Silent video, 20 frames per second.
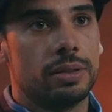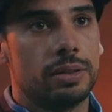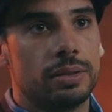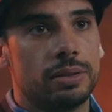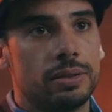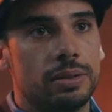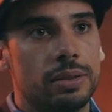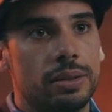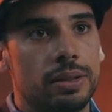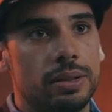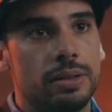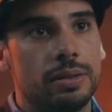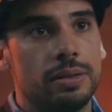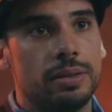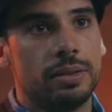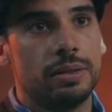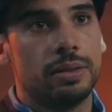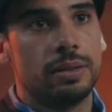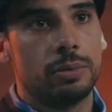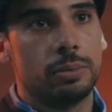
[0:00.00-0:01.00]

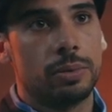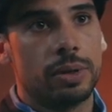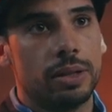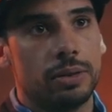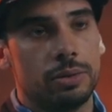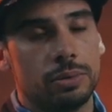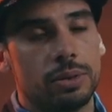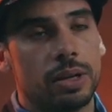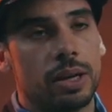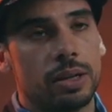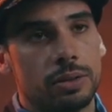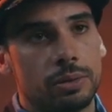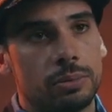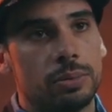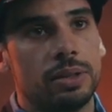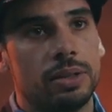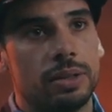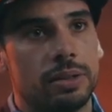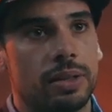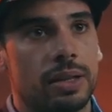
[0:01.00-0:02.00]
lead the way together
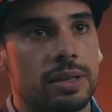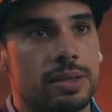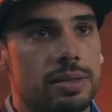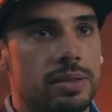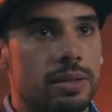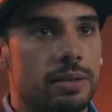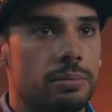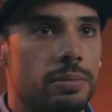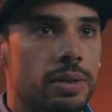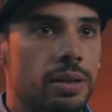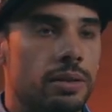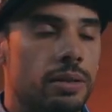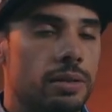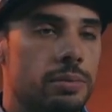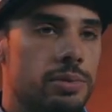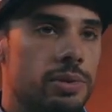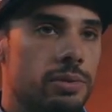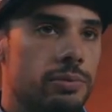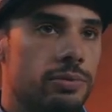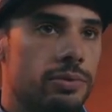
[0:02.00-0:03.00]
with the test team in
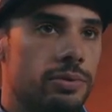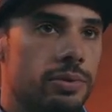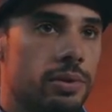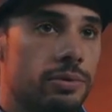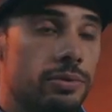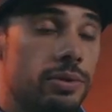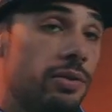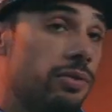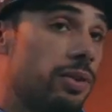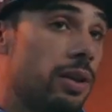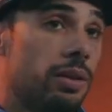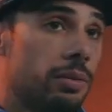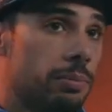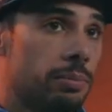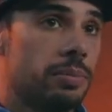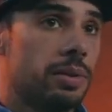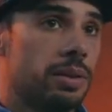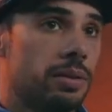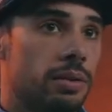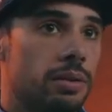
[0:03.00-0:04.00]
terms of
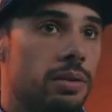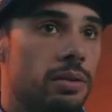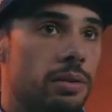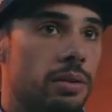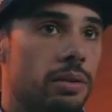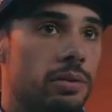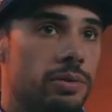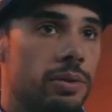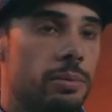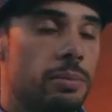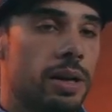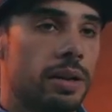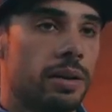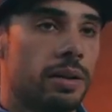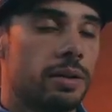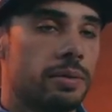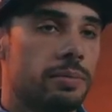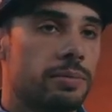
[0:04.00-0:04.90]
development of the bike.